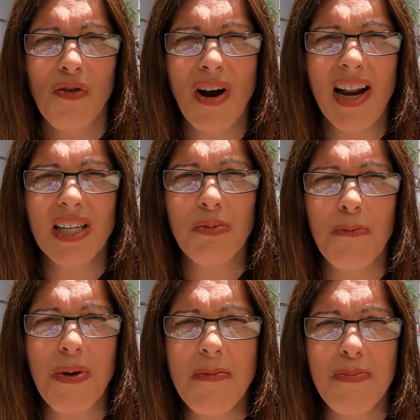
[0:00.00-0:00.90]
Relics were
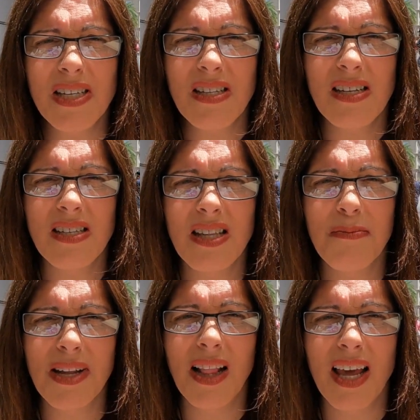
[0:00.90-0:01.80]
big business in the
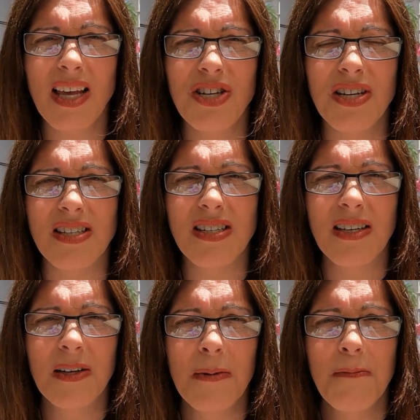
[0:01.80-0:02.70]
Middle Ages,
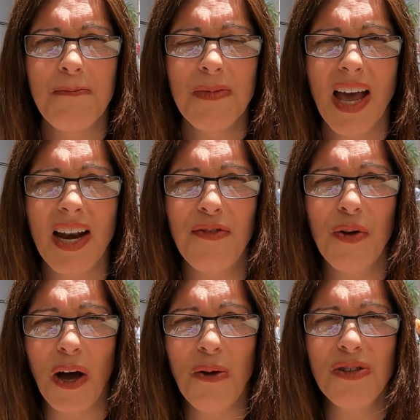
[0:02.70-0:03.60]
and if you
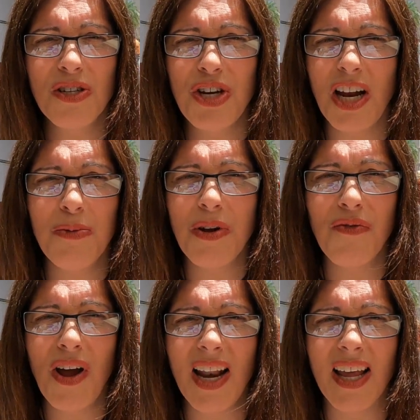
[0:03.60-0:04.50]
owned a genuine
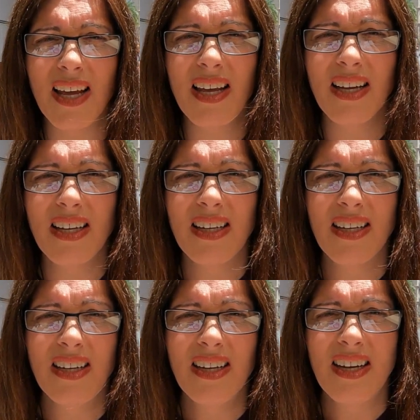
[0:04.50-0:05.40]
relic,
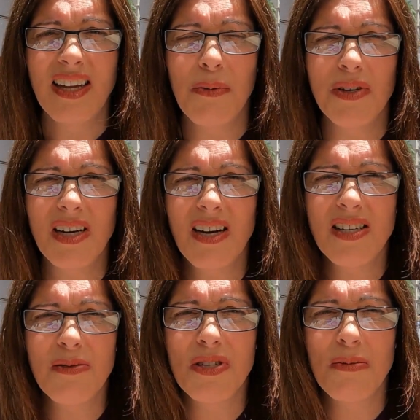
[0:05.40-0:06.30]
it was an
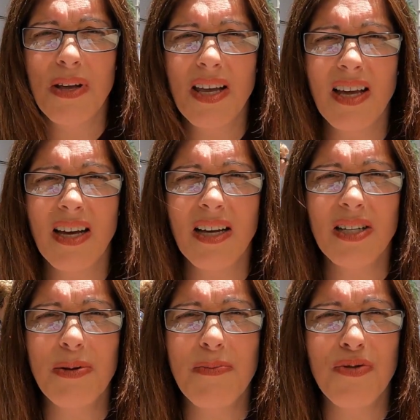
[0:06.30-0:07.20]
item to be
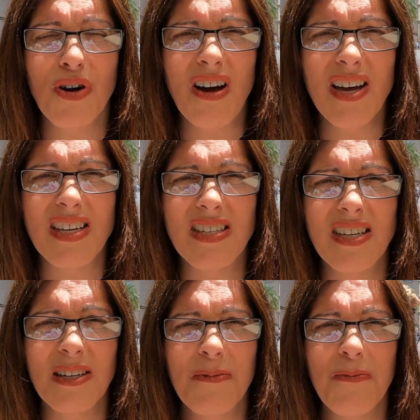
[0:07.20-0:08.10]
prized.
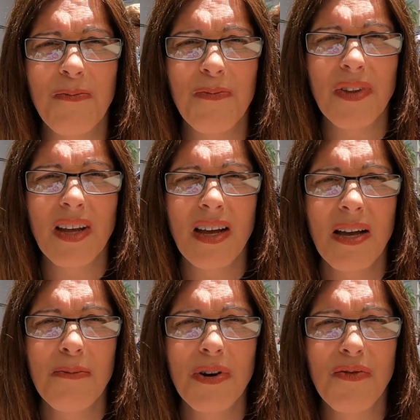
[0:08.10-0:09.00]

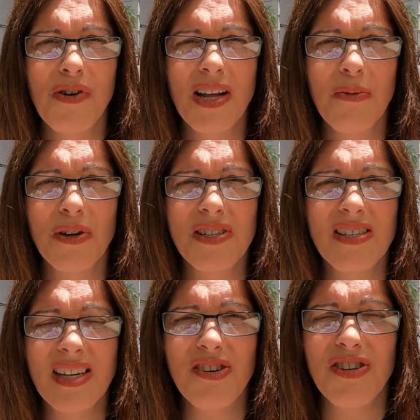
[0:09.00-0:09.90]
It really
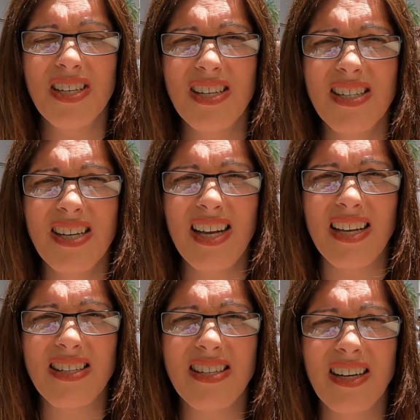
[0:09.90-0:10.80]
was interesting to see it.